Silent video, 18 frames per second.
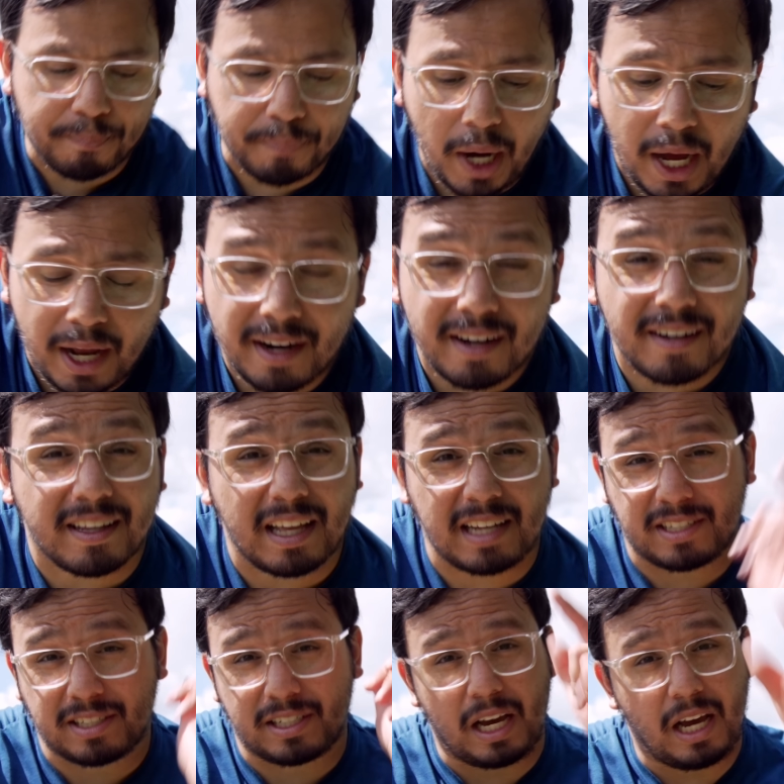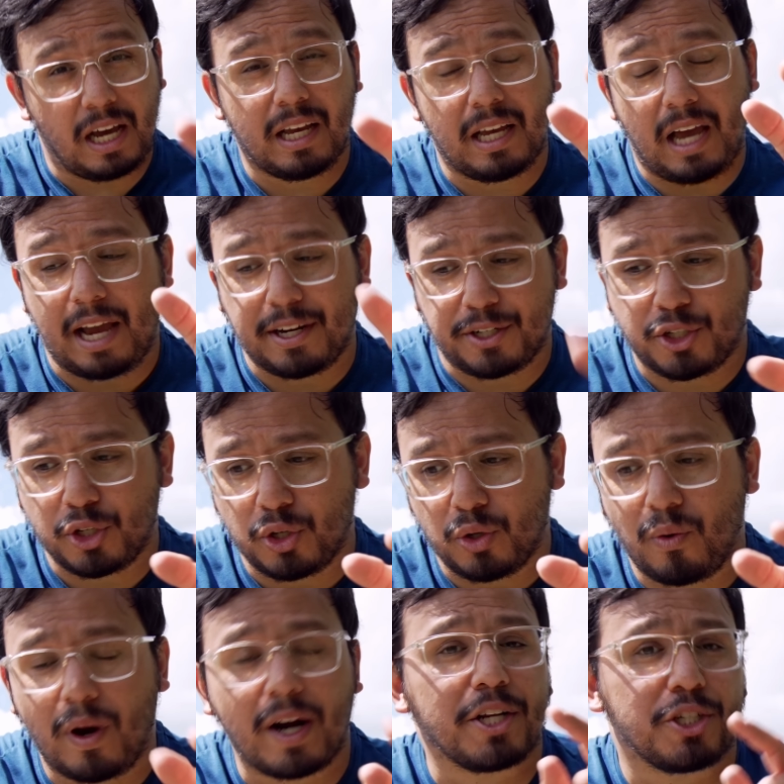But I
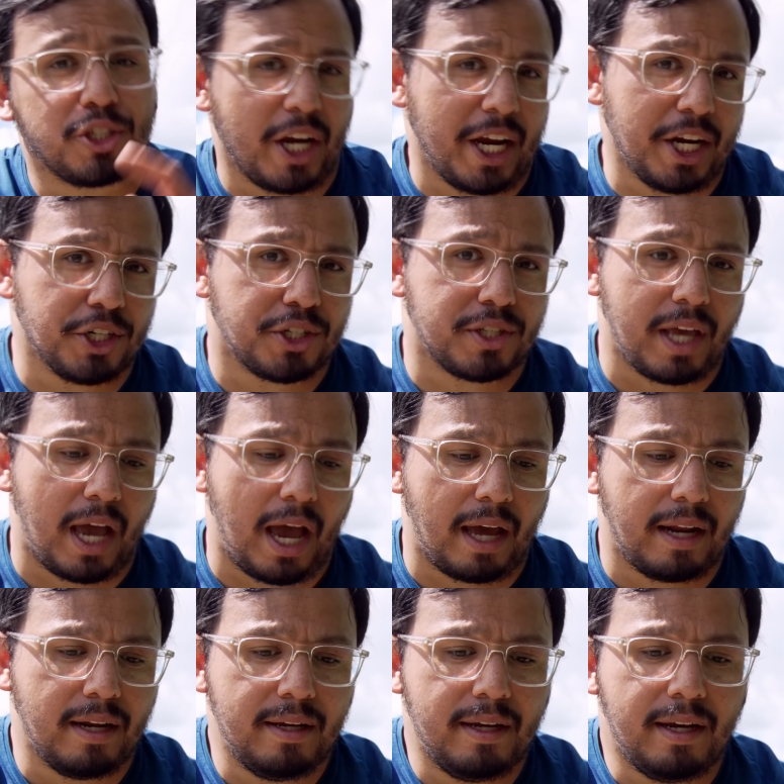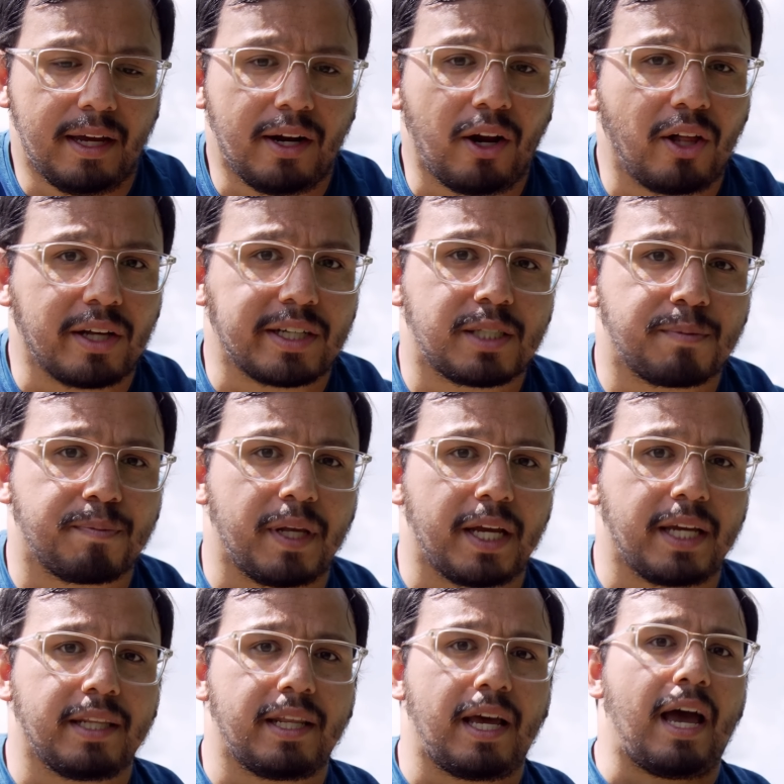do want to change that, and I'll
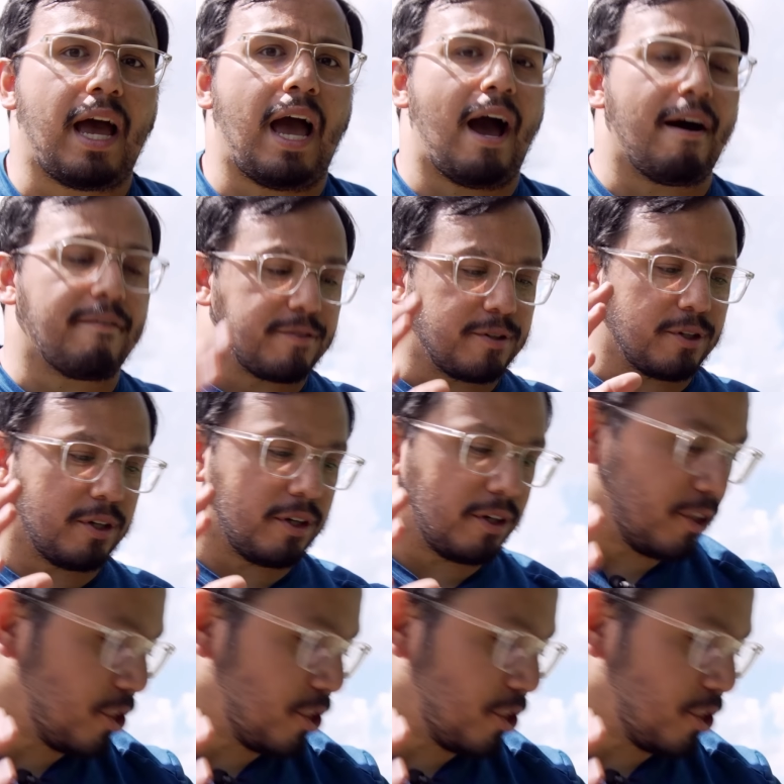explain that after